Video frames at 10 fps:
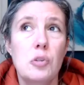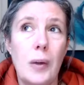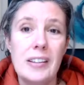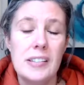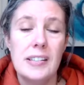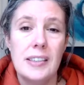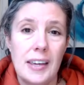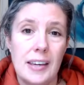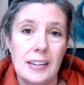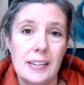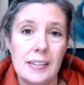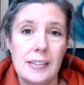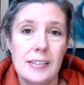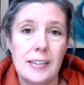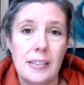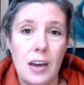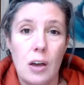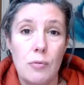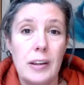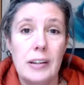20 things that
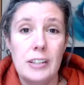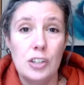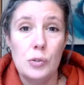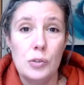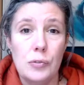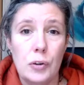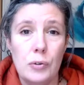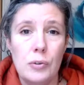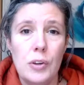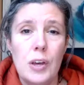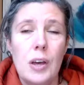are really useful.